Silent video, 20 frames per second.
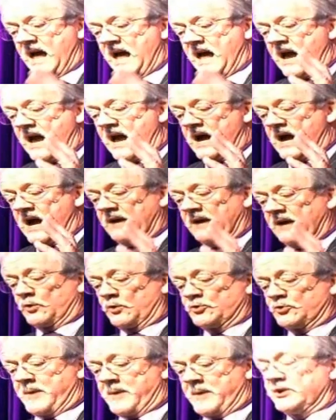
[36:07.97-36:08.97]
I've talked
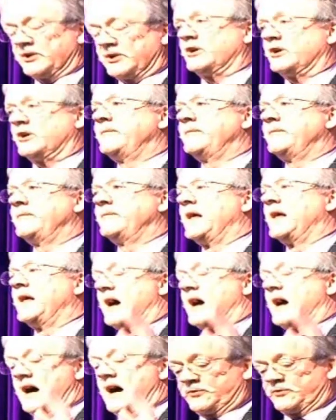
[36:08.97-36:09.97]
about Europe.
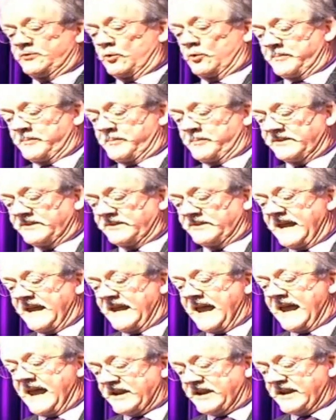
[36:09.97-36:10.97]
I've talked about
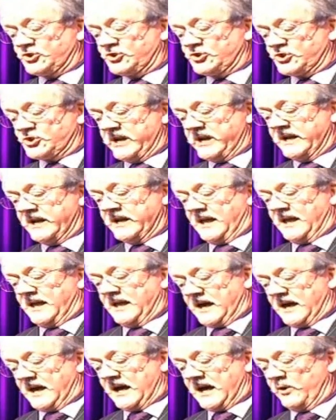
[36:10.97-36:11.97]
energy,
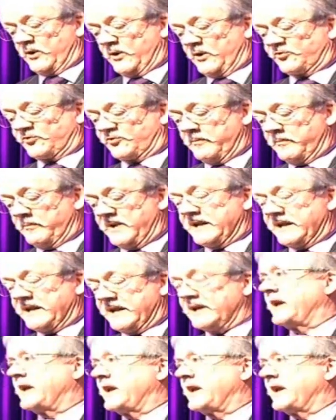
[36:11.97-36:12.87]
uh, which for me is a key